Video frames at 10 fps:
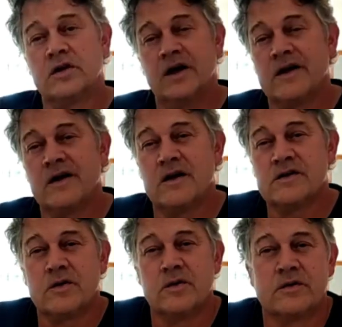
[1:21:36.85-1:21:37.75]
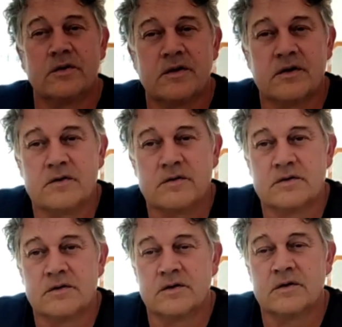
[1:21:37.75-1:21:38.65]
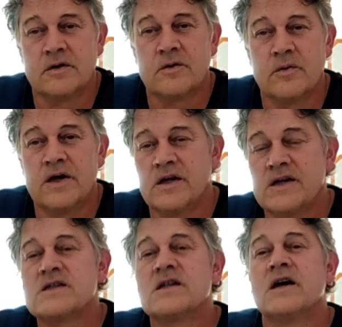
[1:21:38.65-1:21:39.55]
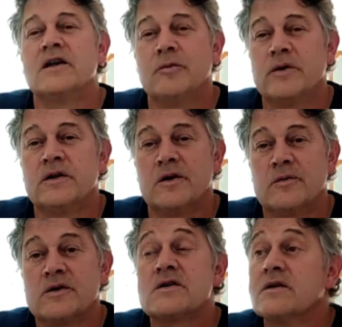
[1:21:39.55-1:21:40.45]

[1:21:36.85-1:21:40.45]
The other guys got away. They stand up, and they were